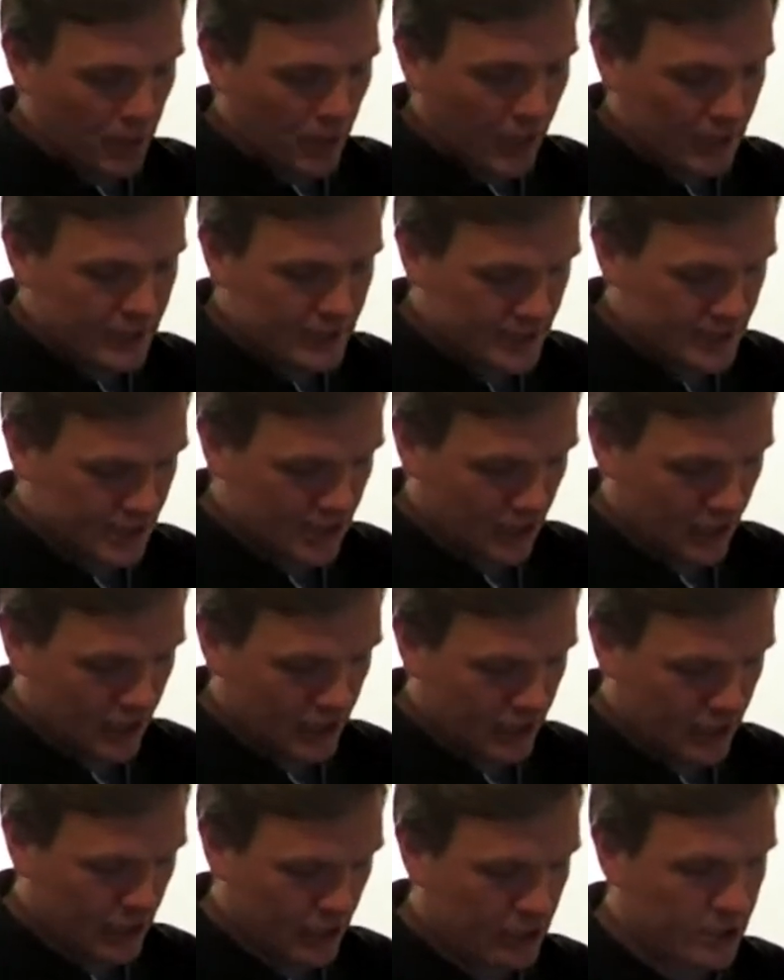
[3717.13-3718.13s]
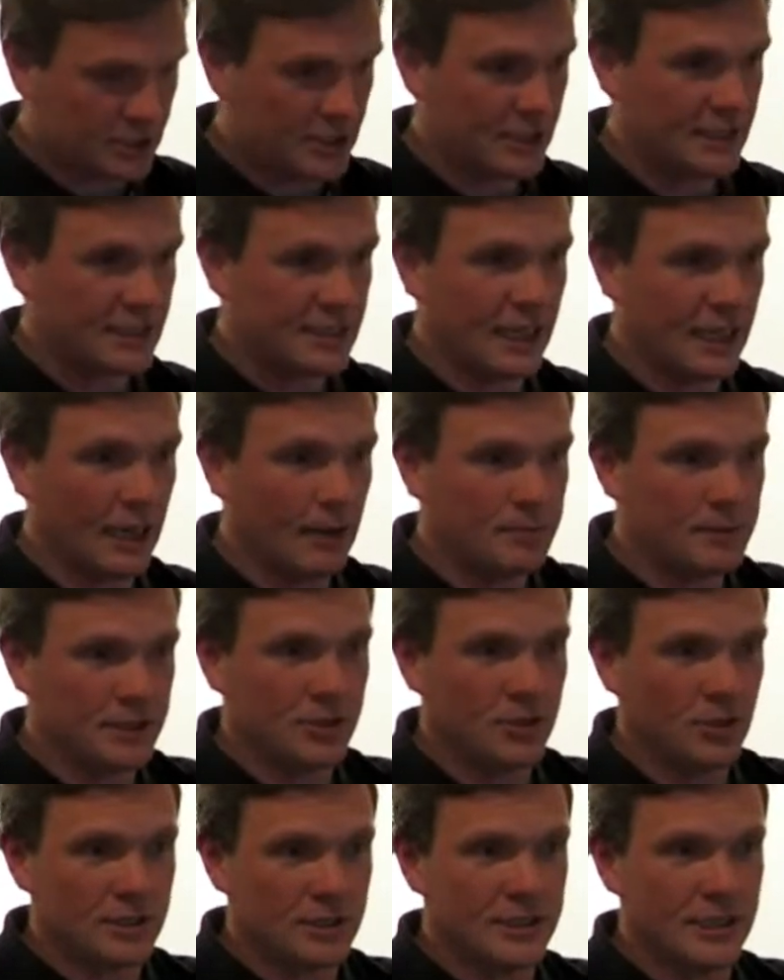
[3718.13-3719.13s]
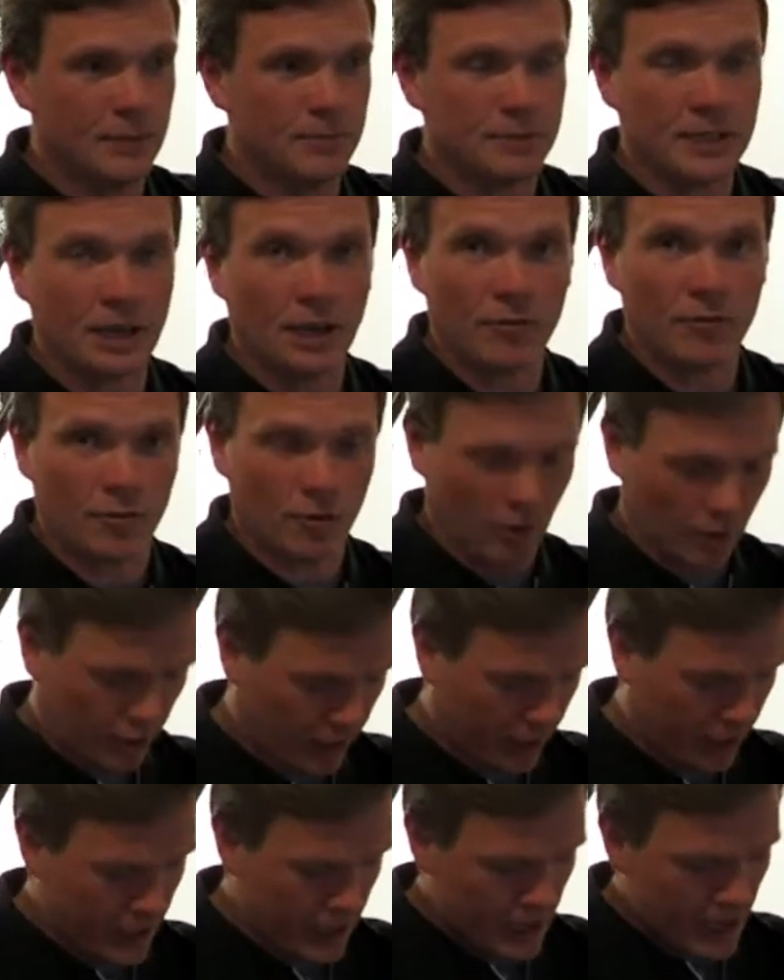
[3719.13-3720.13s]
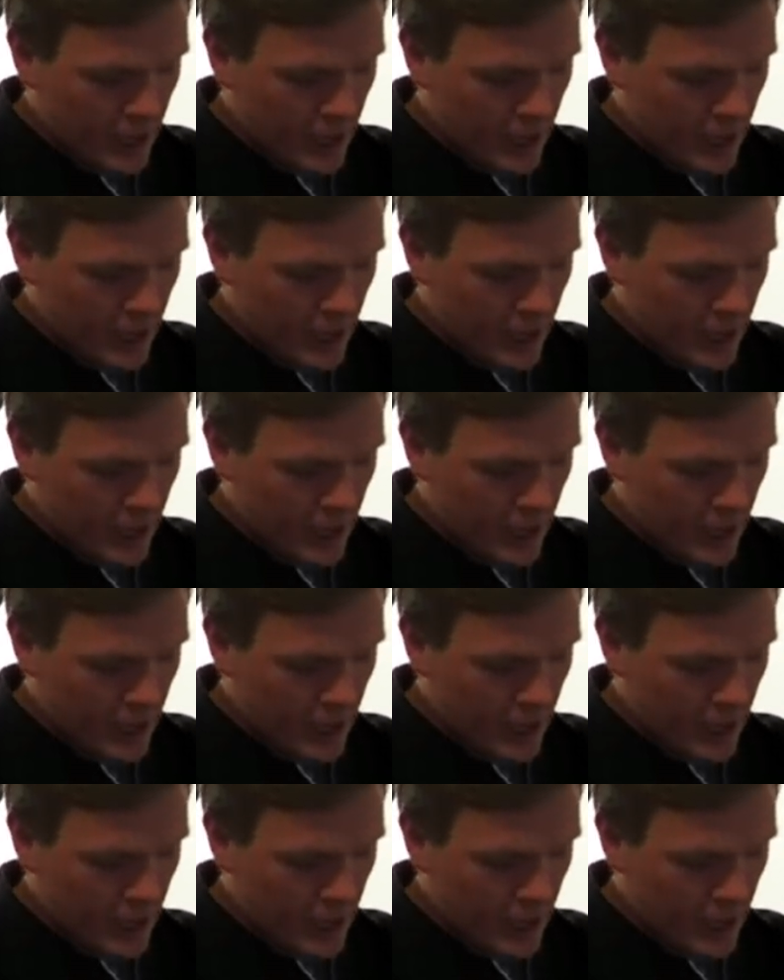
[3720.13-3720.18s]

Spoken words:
Inside, because it's zipped, it's got a zipped cover on it.